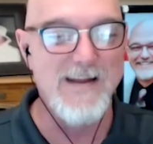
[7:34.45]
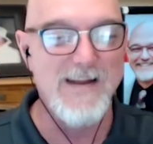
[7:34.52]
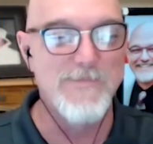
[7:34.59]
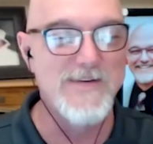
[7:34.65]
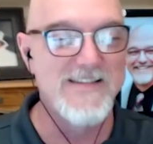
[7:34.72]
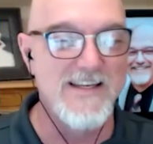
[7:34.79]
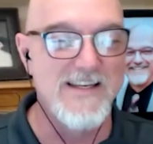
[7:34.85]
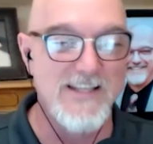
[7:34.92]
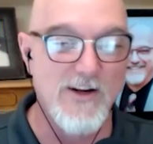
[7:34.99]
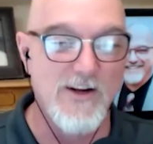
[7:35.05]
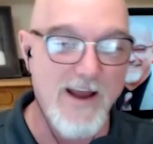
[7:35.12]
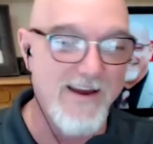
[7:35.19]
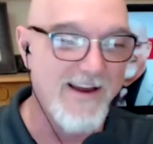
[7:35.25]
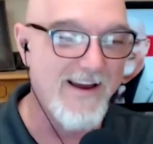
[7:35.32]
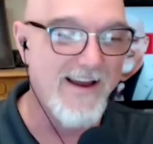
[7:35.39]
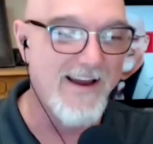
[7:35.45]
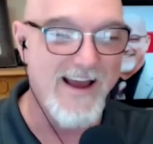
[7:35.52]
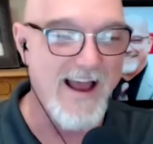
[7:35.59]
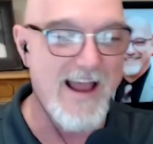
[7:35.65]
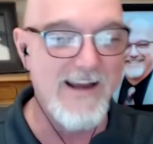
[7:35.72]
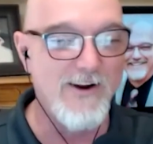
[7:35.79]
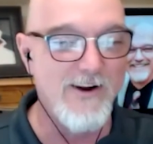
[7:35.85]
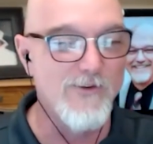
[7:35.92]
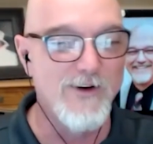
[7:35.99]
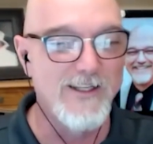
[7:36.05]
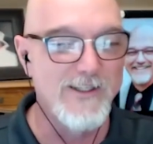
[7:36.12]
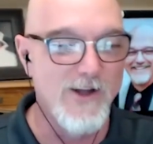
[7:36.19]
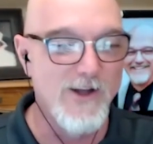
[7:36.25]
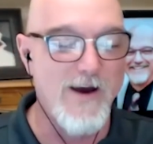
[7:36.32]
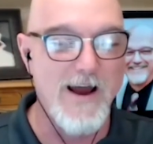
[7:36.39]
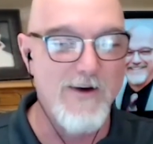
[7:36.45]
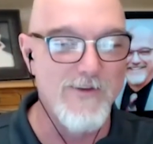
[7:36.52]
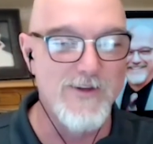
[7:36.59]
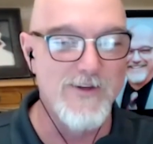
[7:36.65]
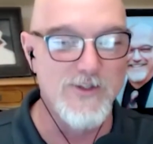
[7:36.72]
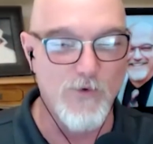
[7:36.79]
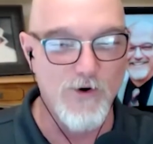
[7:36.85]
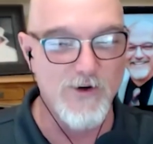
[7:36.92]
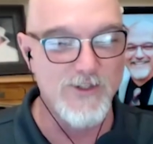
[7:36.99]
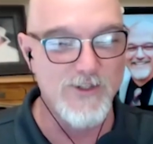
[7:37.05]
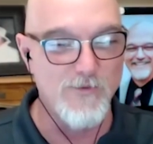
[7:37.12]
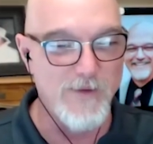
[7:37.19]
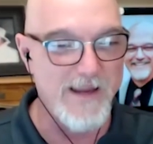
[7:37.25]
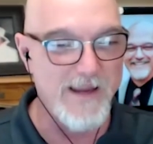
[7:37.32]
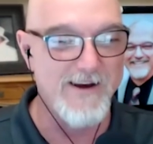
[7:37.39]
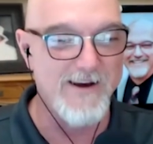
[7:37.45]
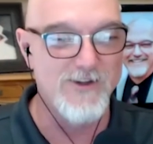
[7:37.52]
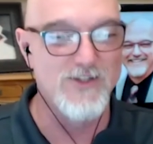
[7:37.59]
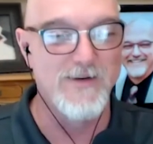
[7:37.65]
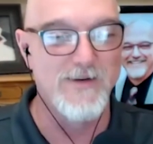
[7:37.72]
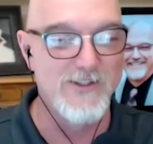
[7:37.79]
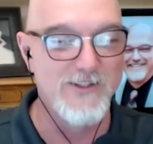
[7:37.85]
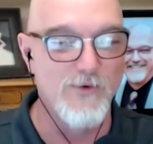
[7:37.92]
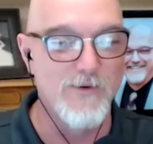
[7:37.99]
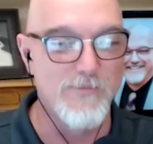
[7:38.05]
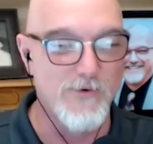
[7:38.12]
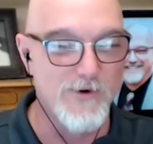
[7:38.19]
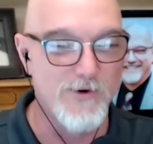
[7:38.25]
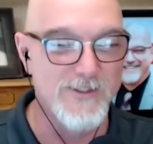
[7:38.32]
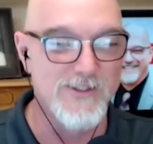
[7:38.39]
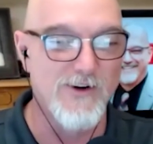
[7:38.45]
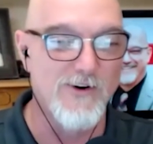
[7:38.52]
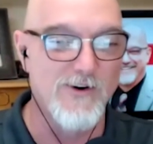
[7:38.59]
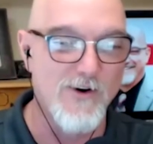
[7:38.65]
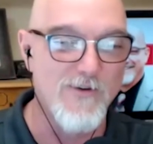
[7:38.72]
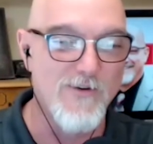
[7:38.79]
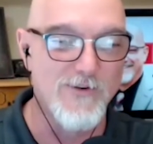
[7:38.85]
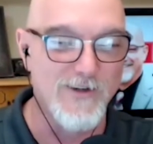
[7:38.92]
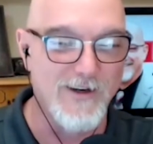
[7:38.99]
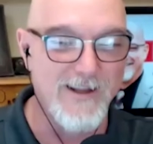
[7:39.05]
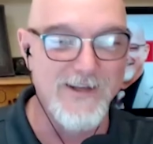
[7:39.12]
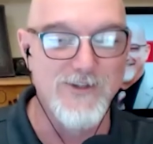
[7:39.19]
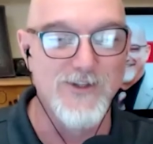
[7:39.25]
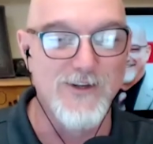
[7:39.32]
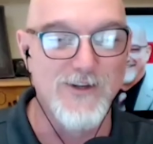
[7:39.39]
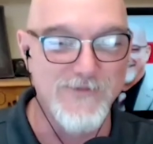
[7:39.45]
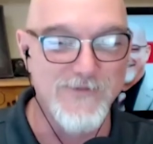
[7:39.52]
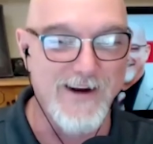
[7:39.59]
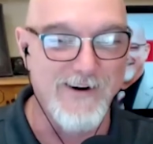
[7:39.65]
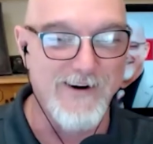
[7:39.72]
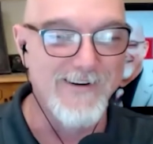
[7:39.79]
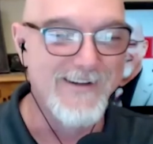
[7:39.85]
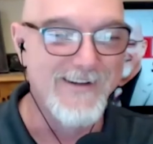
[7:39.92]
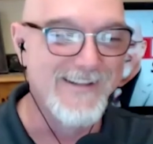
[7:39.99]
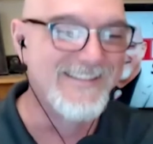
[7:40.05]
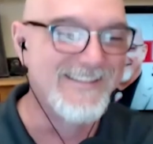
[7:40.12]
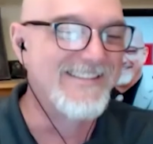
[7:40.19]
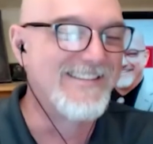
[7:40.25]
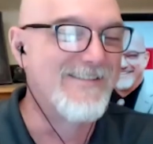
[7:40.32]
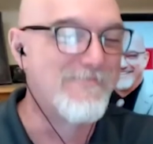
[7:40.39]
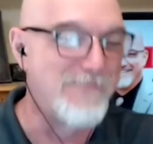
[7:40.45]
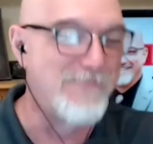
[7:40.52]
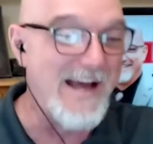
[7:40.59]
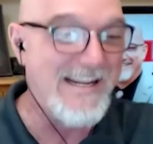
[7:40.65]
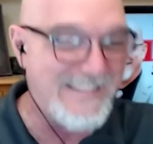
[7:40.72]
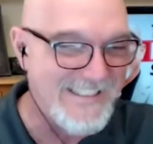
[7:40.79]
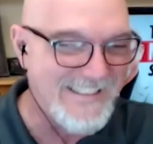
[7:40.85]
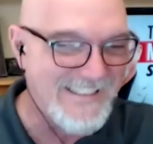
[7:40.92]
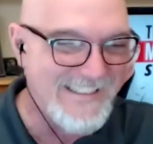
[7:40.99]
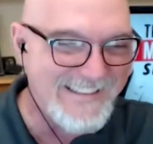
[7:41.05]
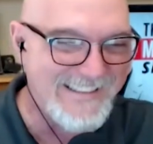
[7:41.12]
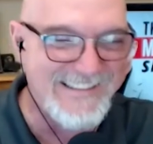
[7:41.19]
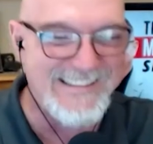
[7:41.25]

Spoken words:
Got up and says, "You know, I don't really know how this works. You pay hush money to a porn star over an alleged affair, but..."